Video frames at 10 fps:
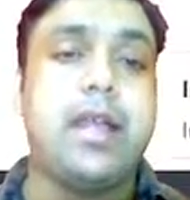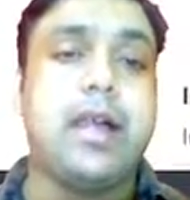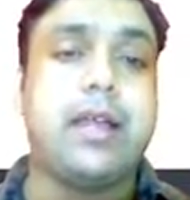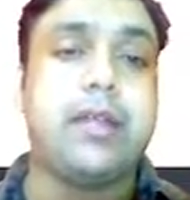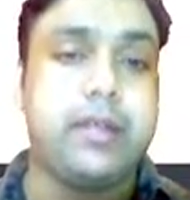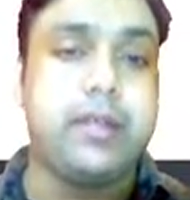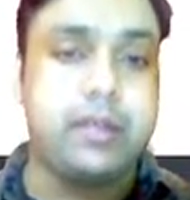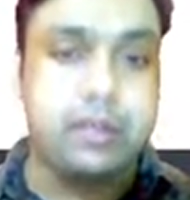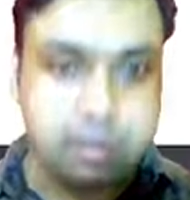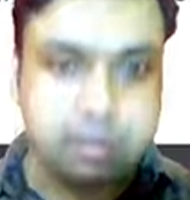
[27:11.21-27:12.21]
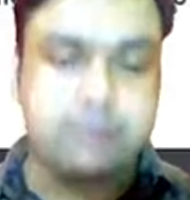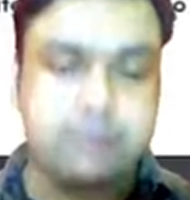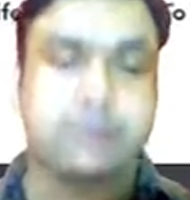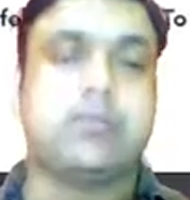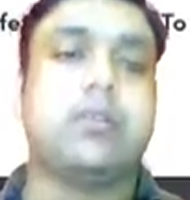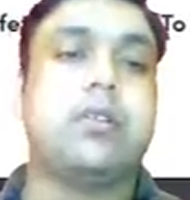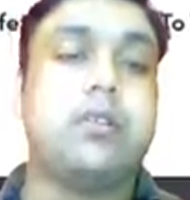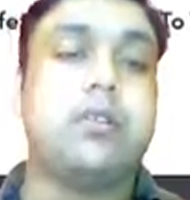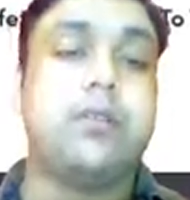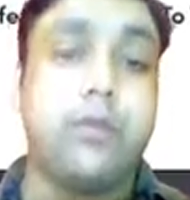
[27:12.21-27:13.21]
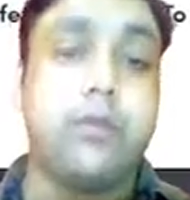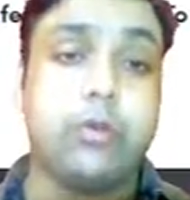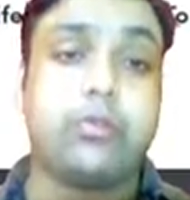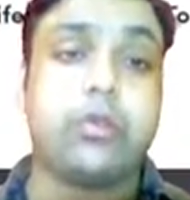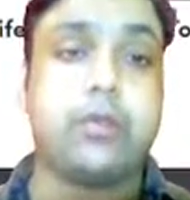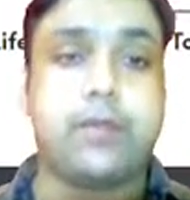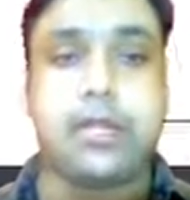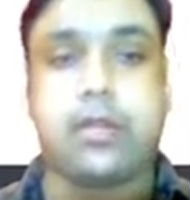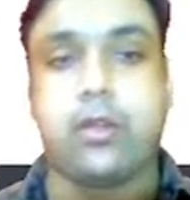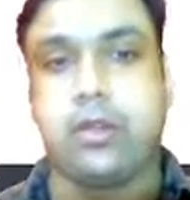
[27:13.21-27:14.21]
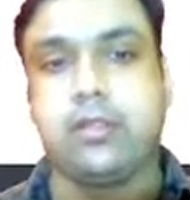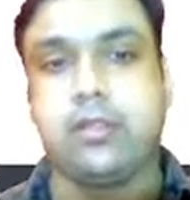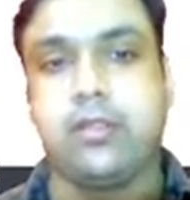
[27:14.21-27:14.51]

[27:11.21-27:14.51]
and it is the future of technology.